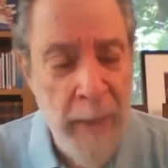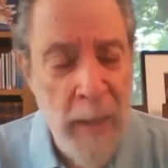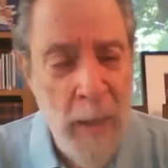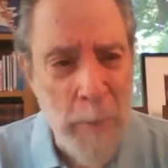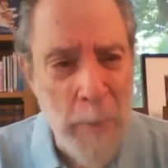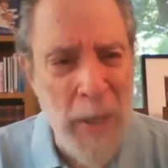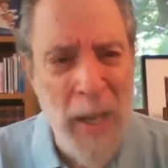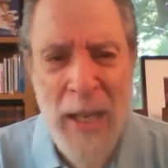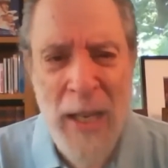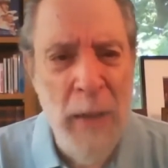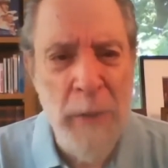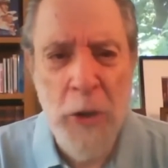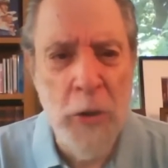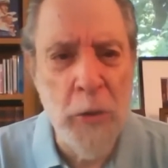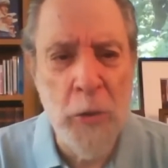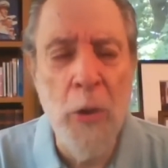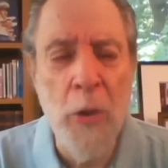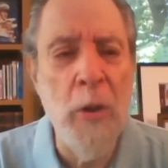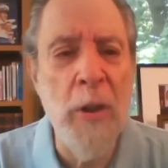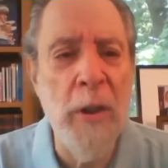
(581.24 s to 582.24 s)
But I never
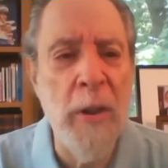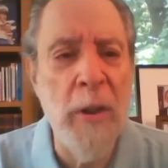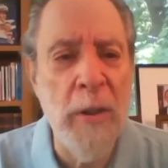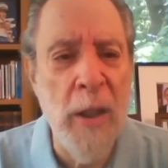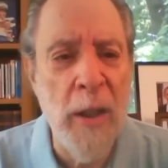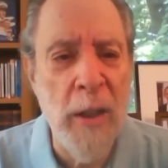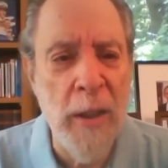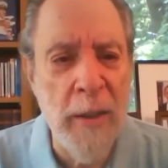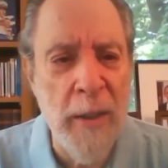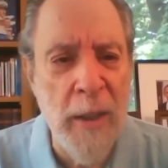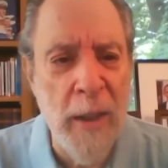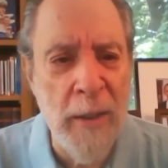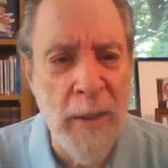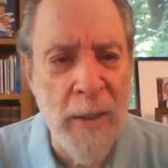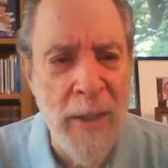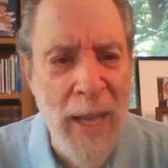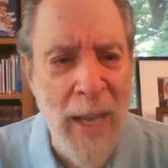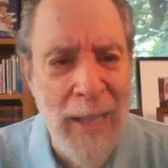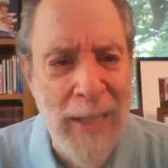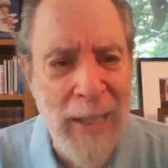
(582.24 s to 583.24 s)
saw
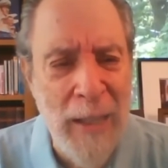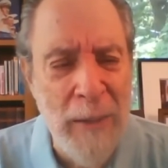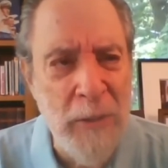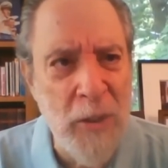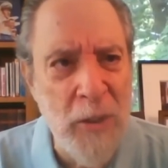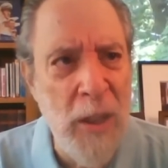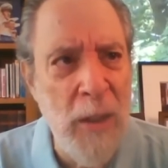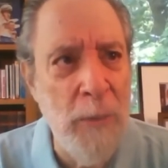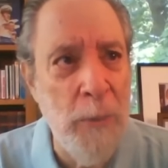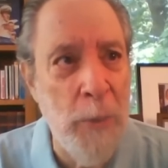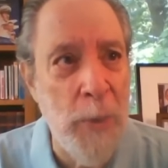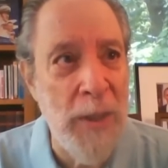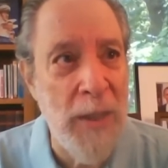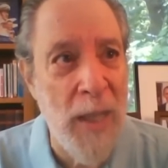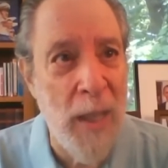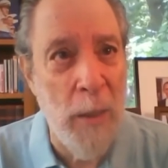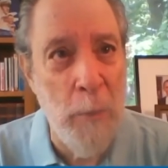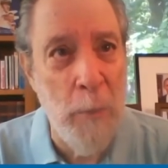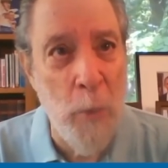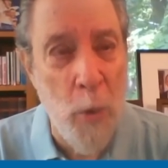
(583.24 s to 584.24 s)
that. Let's see if we can
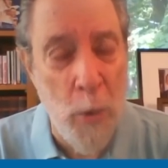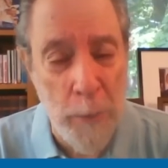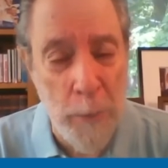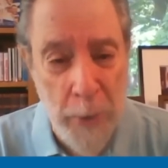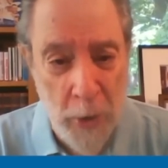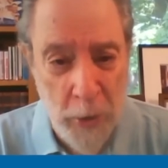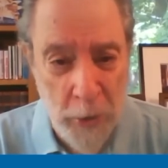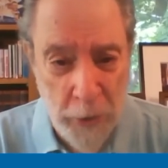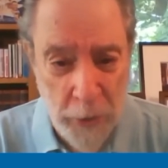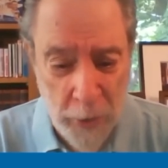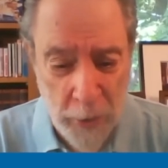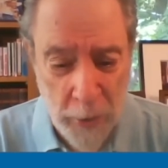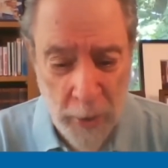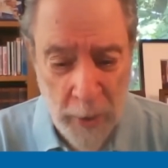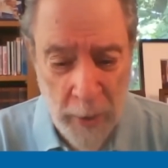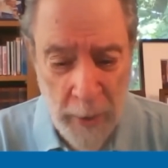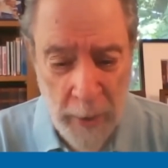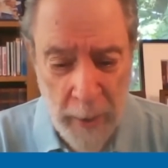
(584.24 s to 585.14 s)
get a more personal